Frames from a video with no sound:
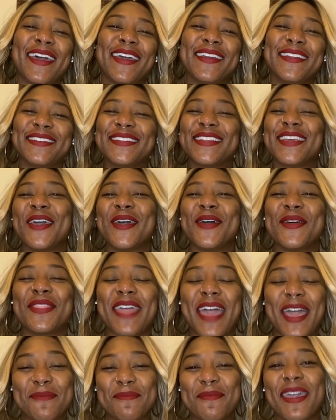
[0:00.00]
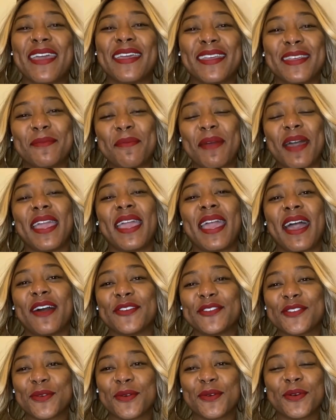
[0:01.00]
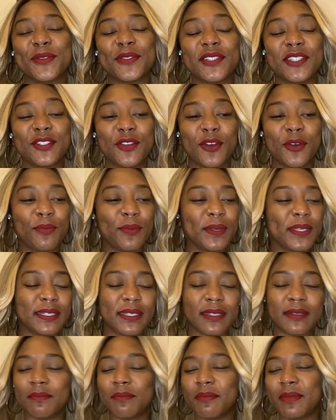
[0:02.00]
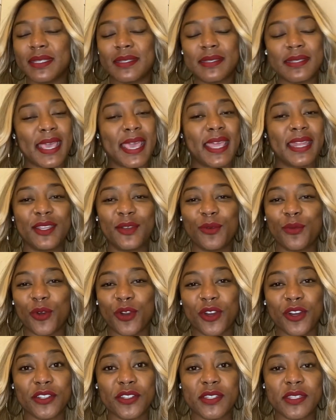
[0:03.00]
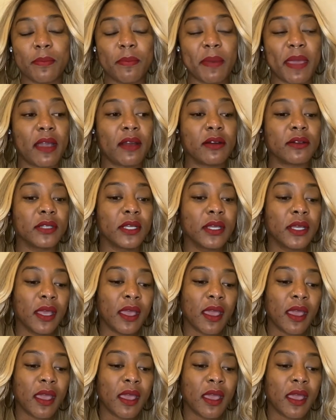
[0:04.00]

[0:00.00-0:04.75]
and that meant in my household, you know, we didn't mince any words about,